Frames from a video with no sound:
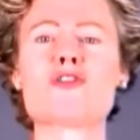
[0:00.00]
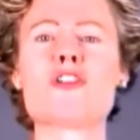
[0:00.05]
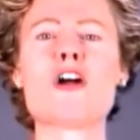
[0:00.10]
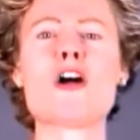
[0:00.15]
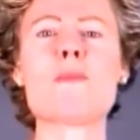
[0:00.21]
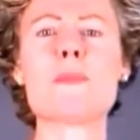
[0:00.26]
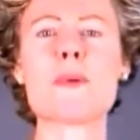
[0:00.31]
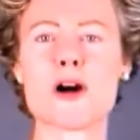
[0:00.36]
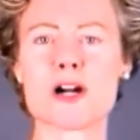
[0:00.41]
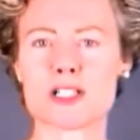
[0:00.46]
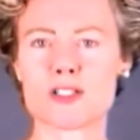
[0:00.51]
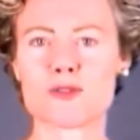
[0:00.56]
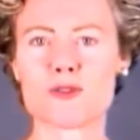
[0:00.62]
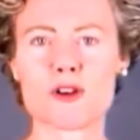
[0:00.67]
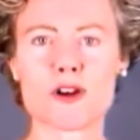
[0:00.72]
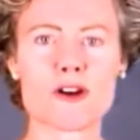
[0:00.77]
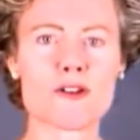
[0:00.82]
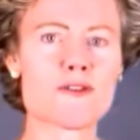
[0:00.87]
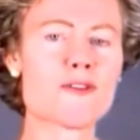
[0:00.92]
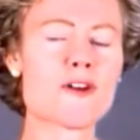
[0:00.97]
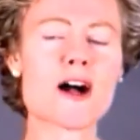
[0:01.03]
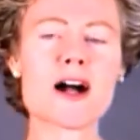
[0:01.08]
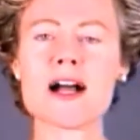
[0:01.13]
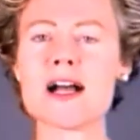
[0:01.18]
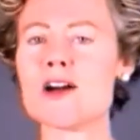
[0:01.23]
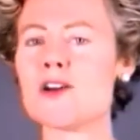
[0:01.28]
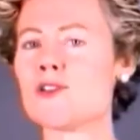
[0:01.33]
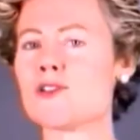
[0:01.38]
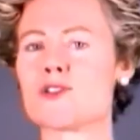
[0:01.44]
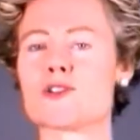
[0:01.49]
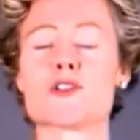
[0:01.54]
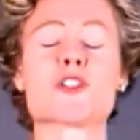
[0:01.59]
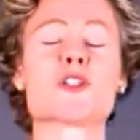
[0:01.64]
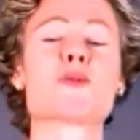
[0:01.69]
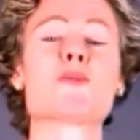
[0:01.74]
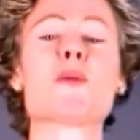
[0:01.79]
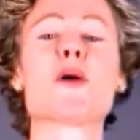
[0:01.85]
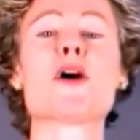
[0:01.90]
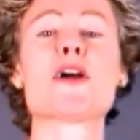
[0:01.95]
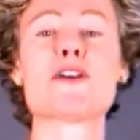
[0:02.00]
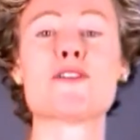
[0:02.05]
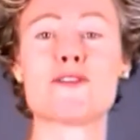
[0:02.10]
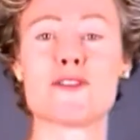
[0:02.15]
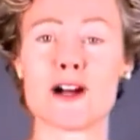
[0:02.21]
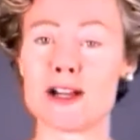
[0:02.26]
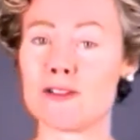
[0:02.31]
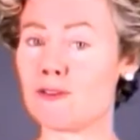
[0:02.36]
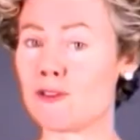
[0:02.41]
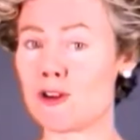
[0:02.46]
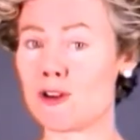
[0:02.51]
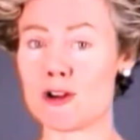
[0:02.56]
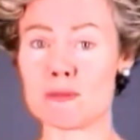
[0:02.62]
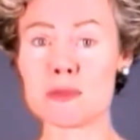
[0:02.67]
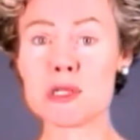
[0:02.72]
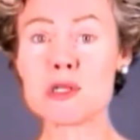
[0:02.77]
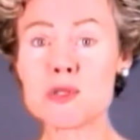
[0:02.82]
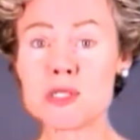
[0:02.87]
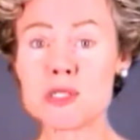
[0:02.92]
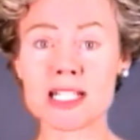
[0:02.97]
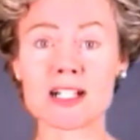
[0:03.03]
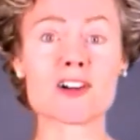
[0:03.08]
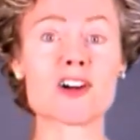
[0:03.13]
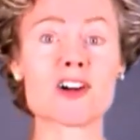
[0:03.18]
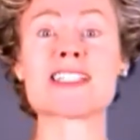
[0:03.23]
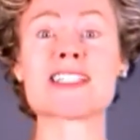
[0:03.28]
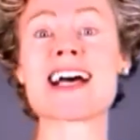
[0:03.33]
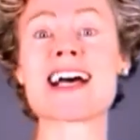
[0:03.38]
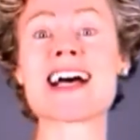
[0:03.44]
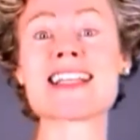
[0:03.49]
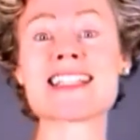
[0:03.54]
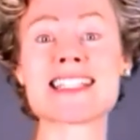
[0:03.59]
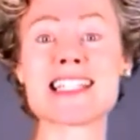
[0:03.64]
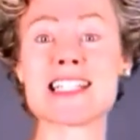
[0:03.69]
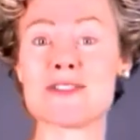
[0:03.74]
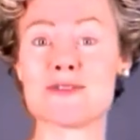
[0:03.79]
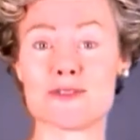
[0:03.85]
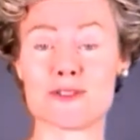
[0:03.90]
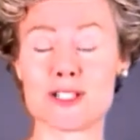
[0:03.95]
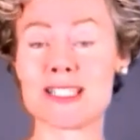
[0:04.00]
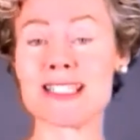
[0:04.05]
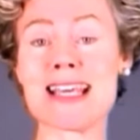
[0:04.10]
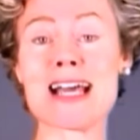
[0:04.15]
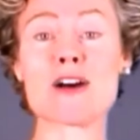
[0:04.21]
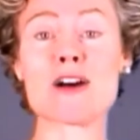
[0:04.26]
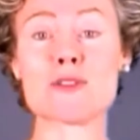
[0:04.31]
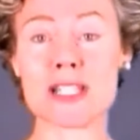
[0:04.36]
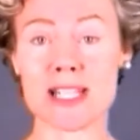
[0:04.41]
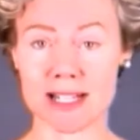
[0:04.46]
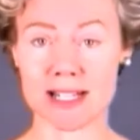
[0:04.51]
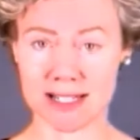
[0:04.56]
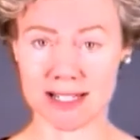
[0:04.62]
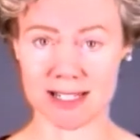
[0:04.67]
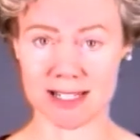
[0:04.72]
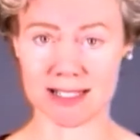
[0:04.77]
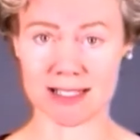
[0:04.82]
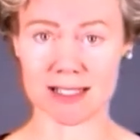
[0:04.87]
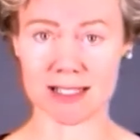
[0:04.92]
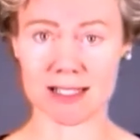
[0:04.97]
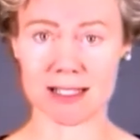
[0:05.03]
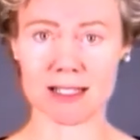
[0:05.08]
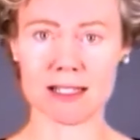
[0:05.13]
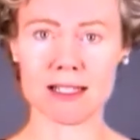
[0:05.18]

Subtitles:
Dropbox for our files, or Spotify for our music, Audacity sound editing.